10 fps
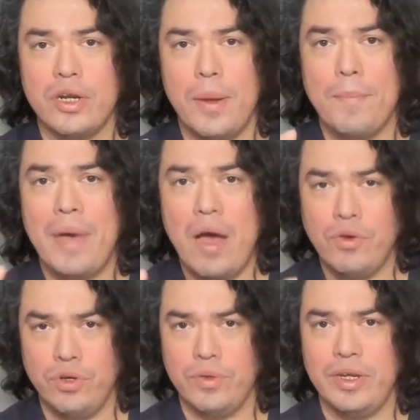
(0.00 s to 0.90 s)

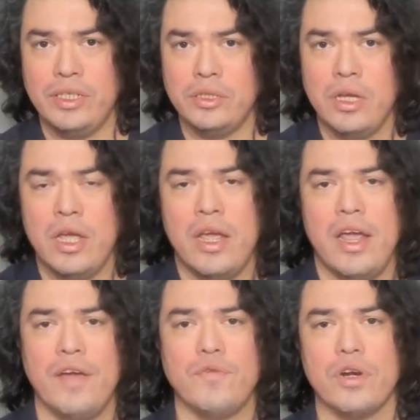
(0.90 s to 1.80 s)
boundaries
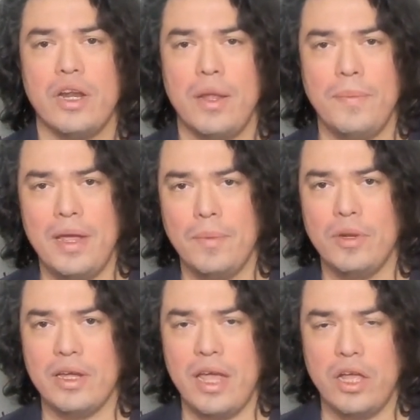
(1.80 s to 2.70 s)
if we're going to be able
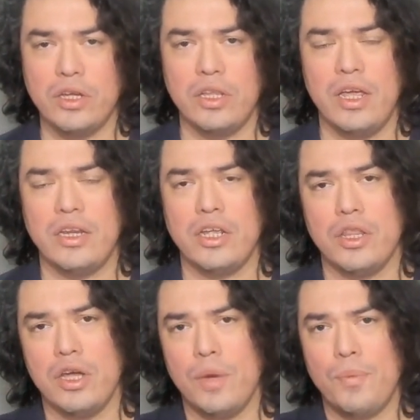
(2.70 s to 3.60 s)
to calculate
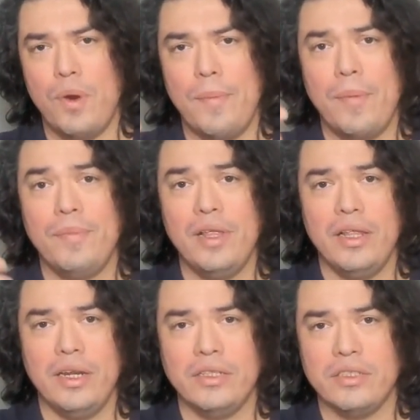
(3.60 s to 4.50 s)
the
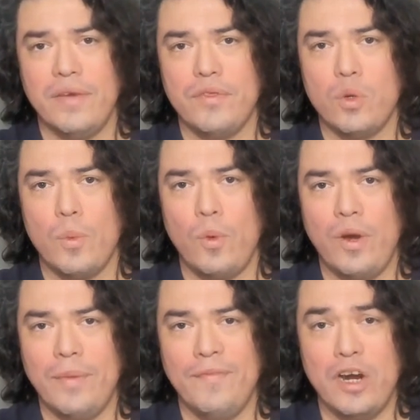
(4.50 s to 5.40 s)
probabilities of the normal
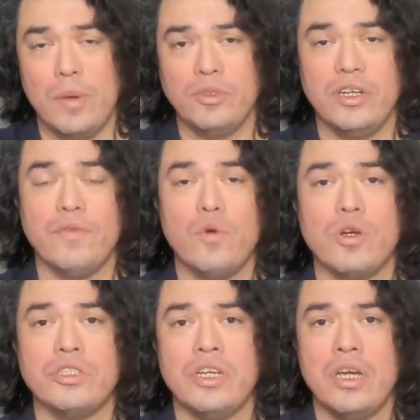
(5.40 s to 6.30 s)
random variables. And of
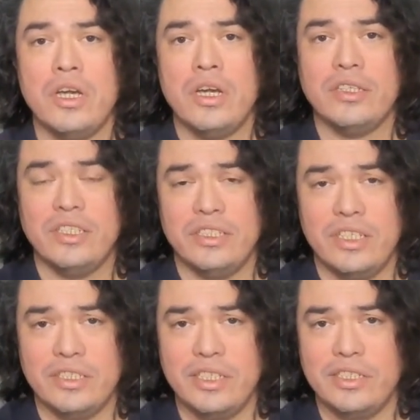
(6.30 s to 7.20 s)
course, since
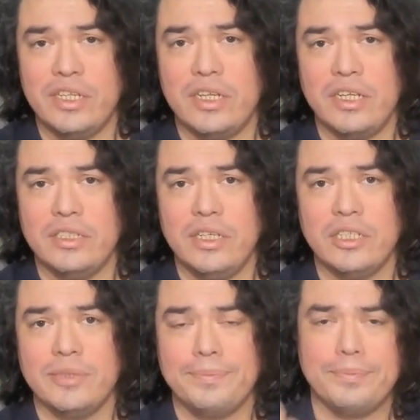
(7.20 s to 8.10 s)
this is
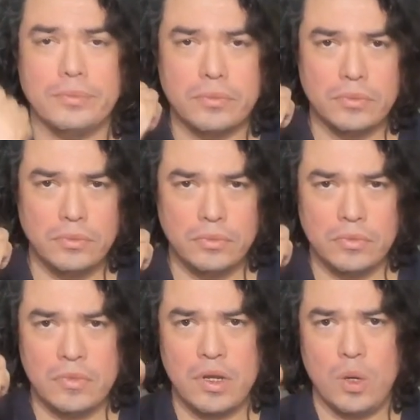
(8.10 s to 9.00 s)
statistics,
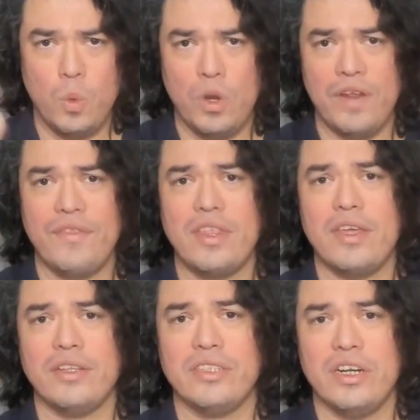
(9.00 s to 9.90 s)
one of the
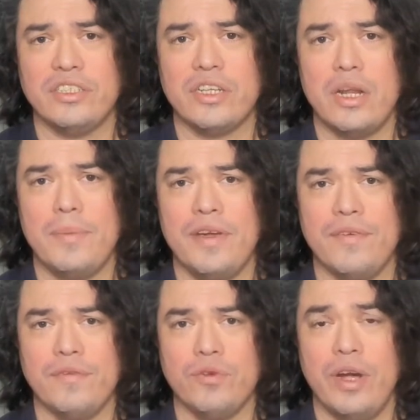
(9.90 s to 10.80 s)
things that is going to be
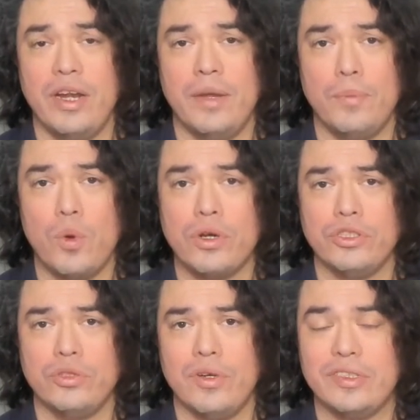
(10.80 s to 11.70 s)
of great importance
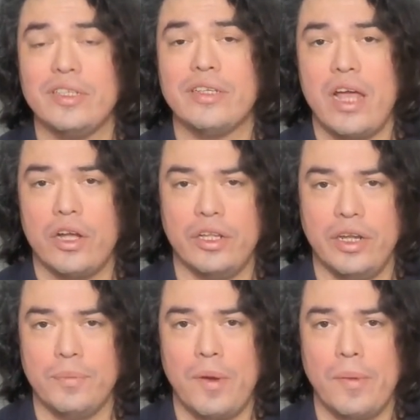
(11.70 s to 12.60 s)
to us is
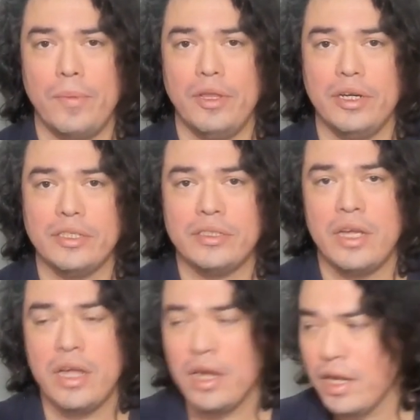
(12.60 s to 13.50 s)
calculating probabilities.
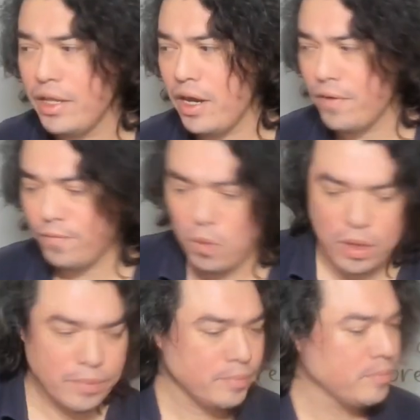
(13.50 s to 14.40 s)
Therefore,